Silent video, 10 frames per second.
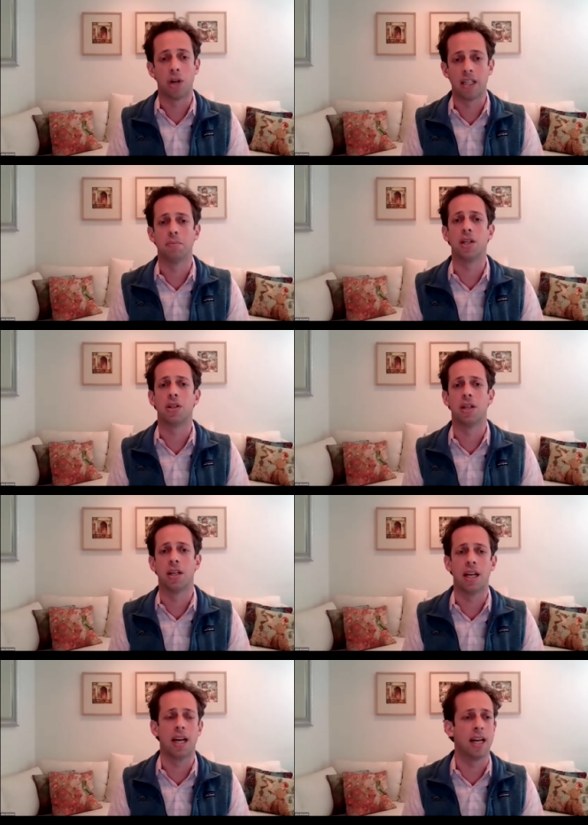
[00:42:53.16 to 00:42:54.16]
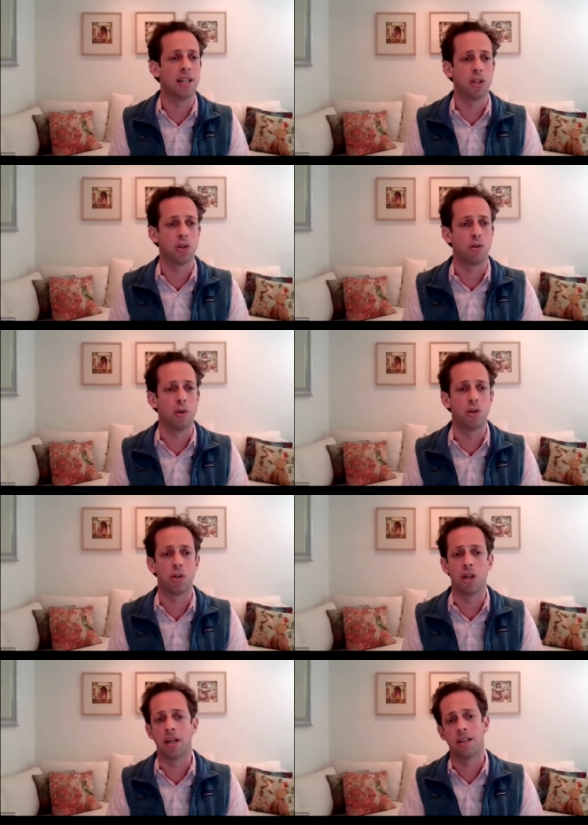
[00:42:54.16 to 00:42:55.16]
transmission and
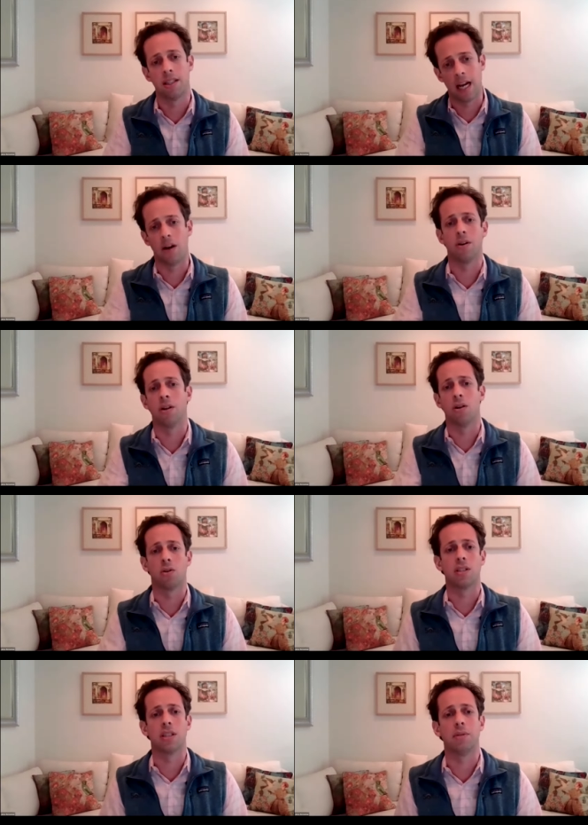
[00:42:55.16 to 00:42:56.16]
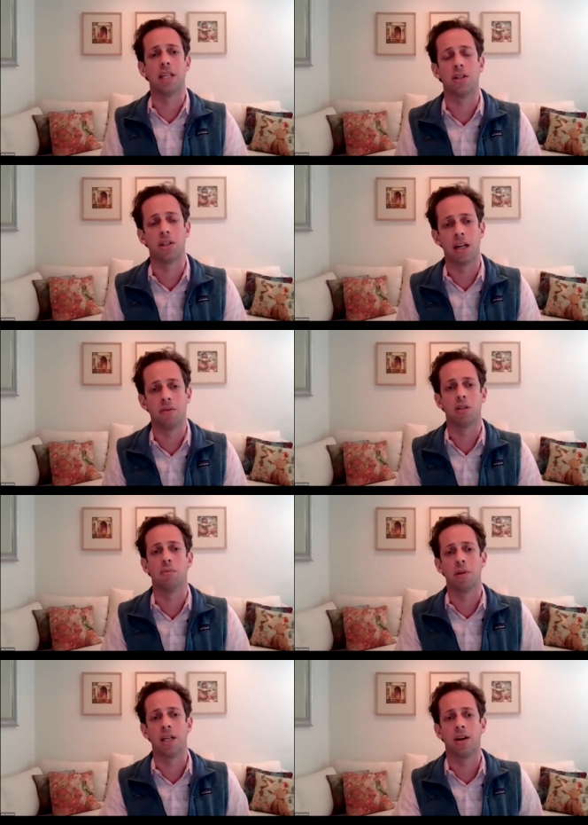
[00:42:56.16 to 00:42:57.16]
distribution down to local substation level to
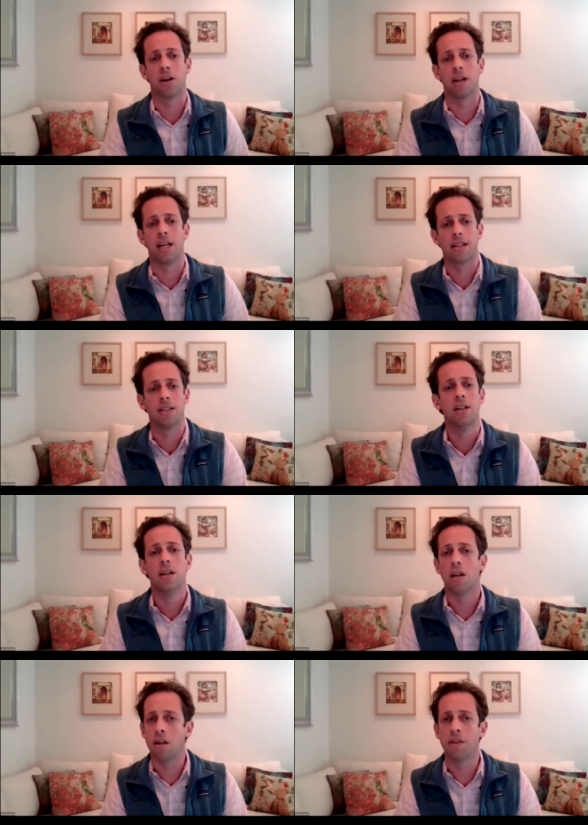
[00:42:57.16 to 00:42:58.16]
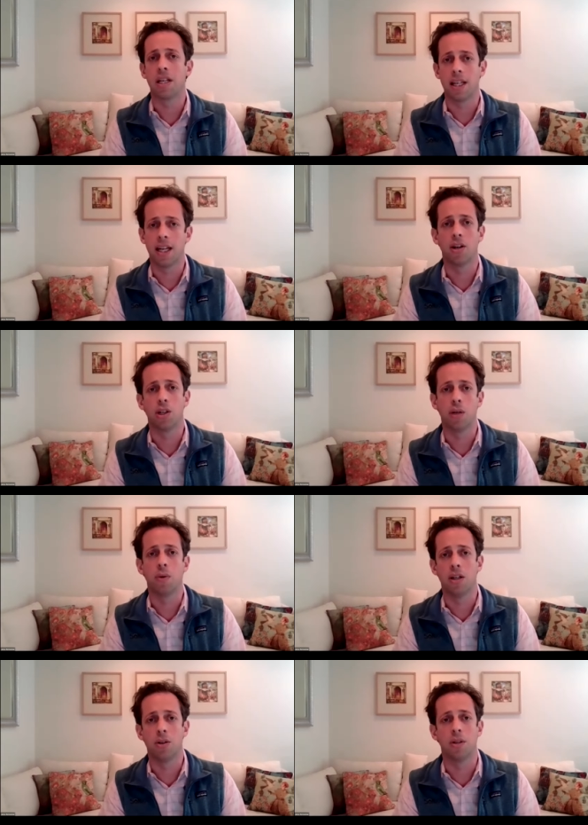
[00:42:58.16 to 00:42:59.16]
be able to interconnect all of the clean energy
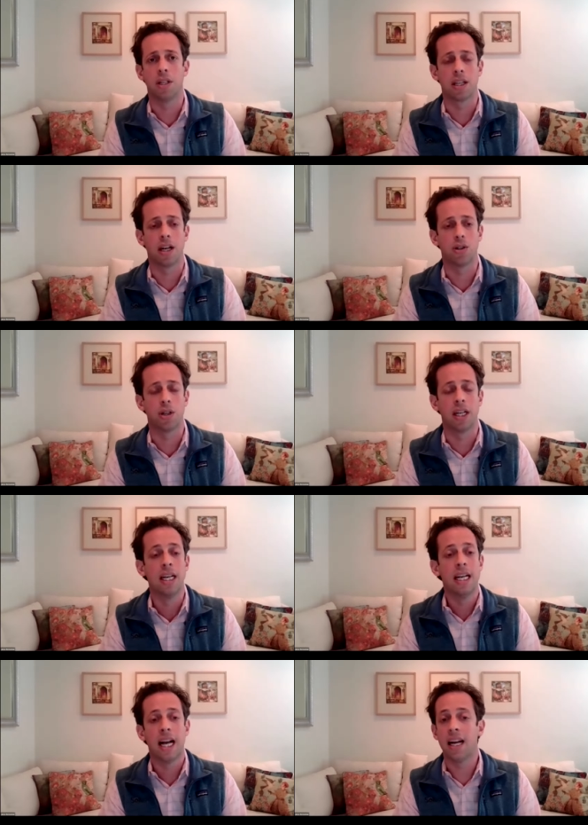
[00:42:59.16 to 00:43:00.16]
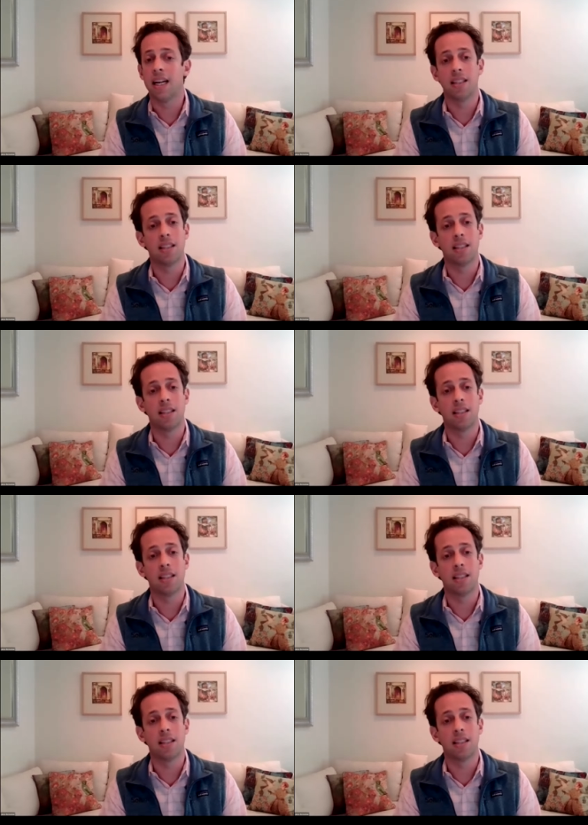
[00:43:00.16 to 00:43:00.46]
we need to in this country? And it